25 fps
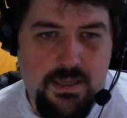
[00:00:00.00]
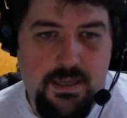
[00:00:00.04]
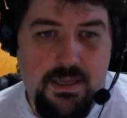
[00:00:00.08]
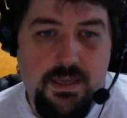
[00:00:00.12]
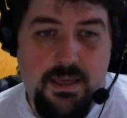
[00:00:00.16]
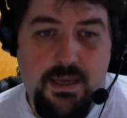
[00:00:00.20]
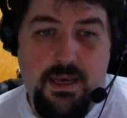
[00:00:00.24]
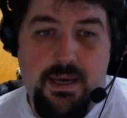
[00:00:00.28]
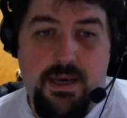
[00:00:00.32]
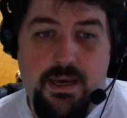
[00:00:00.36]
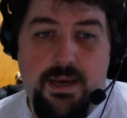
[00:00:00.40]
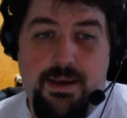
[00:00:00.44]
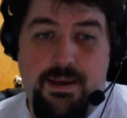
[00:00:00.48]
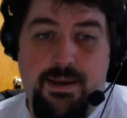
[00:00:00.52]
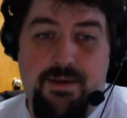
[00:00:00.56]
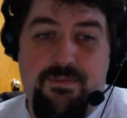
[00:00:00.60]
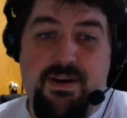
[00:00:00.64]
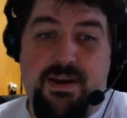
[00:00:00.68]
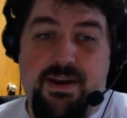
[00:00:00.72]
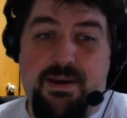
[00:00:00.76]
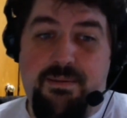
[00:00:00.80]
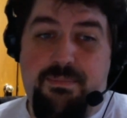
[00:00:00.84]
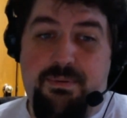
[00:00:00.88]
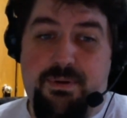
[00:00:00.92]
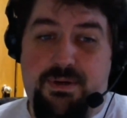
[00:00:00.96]
If
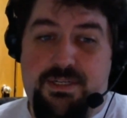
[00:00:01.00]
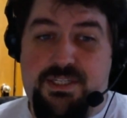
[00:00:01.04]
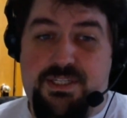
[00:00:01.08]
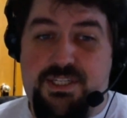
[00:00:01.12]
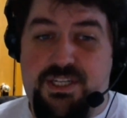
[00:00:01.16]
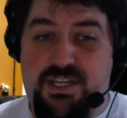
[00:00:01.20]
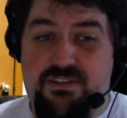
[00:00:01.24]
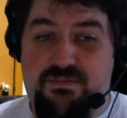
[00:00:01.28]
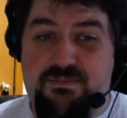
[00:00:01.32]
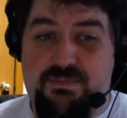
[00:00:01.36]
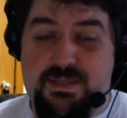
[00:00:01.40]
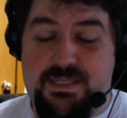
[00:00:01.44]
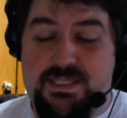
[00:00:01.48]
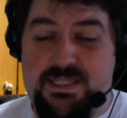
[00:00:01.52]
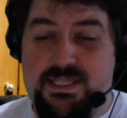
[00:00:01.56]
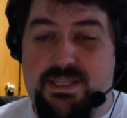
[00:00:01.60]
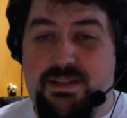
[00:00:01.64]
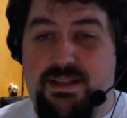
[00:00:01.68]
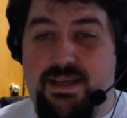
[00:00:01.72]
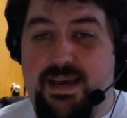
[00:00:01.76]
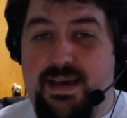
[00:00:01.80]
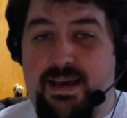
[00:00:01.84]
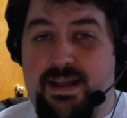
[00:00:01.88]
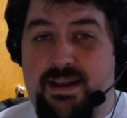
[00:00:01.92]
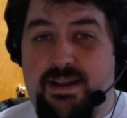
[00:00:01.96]
I can put achievements in
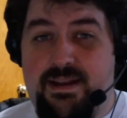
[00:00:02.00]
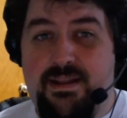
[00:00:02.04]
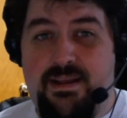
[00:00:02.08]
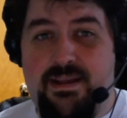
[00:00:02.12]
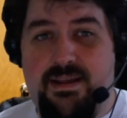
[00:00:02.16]
that,